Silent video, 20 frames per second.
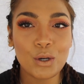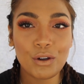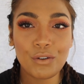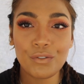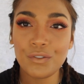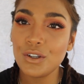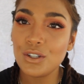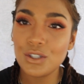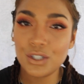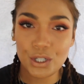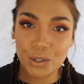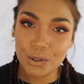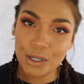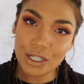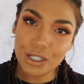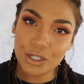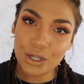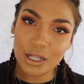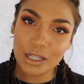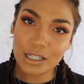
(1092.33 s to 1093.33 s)
If you do
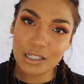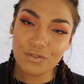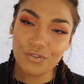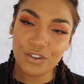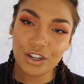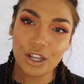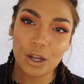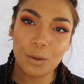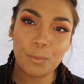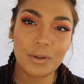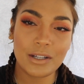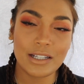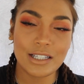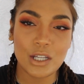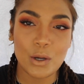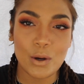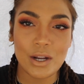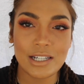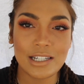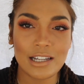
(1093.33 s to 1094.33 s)
enjoy this video, please
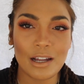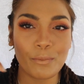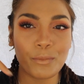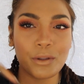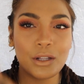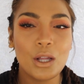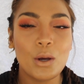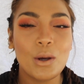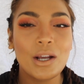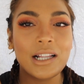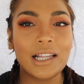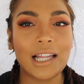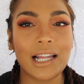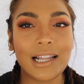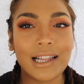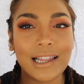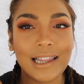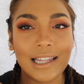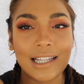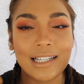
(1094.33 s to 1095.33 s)
go on down below and
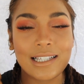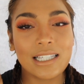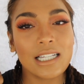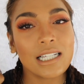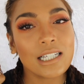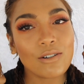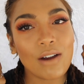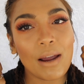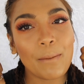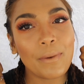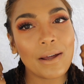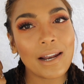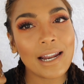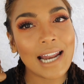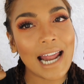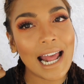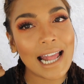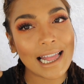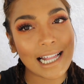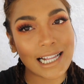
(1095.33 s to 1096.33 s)
click the subscribe button
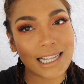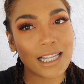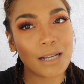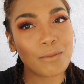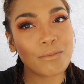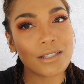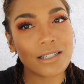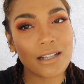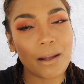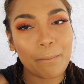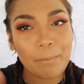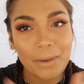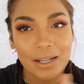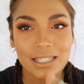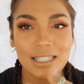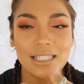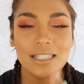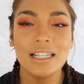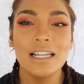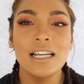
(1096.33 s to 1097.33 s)
and the thumbs up
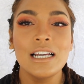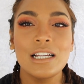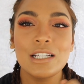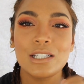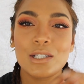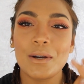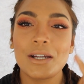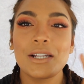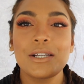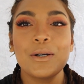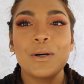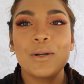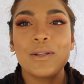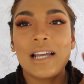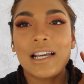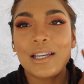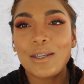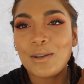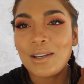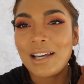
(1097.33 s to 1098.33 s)
button so I know
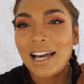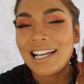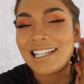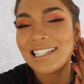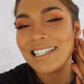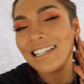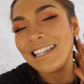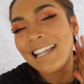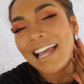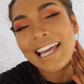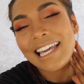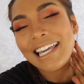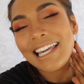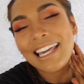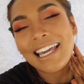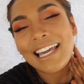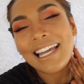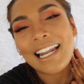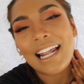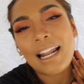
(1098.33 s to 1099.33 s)
that you guys like it.